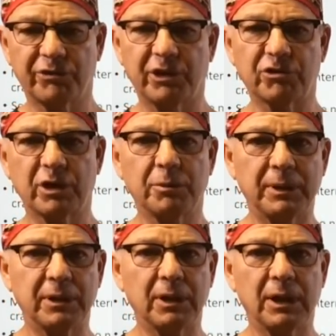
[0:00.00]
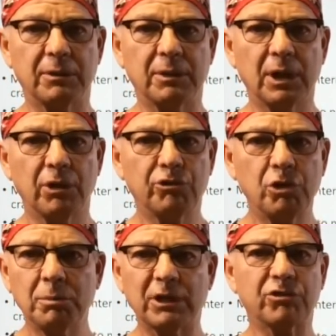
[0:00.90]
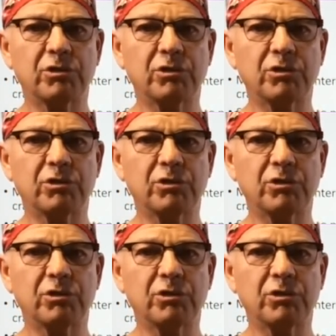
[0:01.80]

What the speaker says: If you compare that, for example,